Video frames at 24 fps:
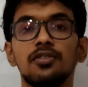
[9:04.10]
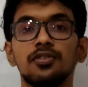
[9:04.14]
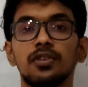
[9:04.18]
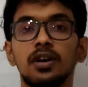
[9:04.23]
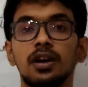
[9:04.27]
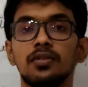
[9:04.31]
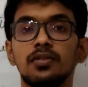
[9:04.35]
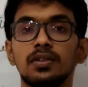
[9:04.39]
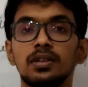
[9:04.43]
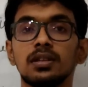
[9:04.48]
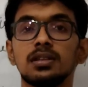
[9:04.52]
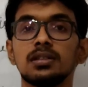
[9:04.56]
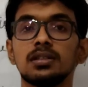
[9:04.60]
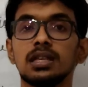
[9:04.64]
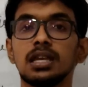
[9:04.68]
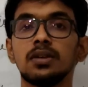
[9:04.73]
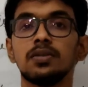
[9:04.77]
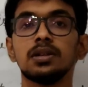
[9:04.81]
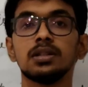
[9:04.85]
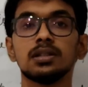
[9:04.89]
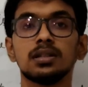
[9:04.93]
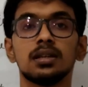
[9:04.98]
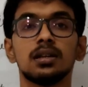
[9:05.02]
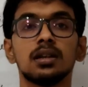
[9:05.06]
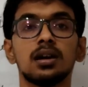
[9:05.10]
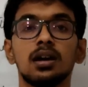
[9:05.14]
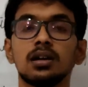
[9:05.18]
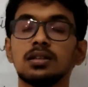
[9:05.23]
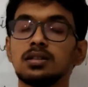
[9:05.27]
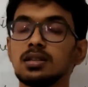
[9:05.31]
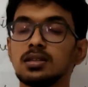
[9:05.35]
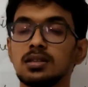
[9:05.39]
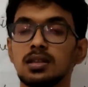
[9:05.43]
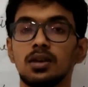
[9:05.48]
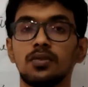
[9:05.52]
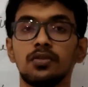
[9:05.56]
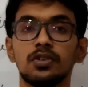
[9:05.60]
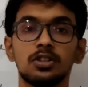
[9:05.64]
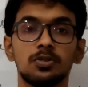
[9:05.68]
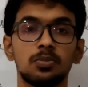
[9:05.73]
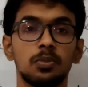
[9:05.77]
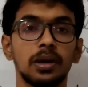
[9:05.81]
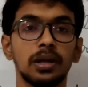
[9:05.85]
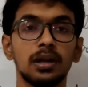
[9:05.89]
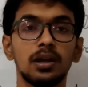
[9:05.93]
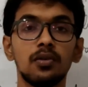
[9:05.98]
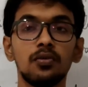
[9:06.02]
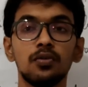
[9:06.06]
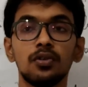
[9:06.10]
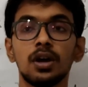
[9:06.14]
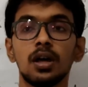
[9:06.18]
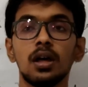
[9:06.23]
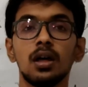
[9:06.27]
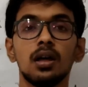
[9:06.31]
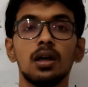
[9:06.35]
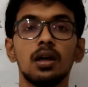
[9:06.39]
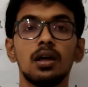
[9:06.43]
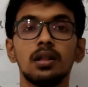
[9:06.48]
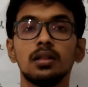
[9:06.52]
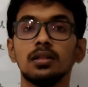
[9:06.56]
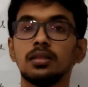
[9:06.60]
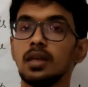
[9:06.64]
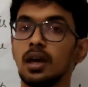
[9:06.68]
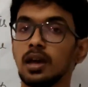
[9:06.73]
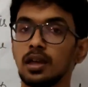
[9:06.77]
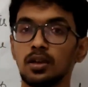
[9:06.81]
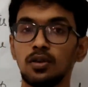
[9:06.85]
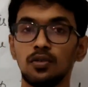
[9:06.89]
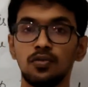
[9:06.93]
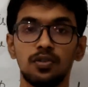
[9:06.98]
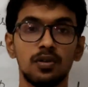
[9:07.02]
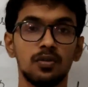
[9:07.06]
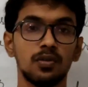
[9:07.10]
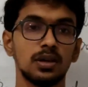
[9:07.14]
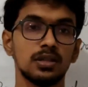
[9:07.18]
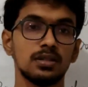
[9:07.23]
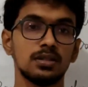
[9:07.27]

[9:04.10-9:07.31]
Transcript: of convergent sequence and Cauchy sequence by now. Thank you for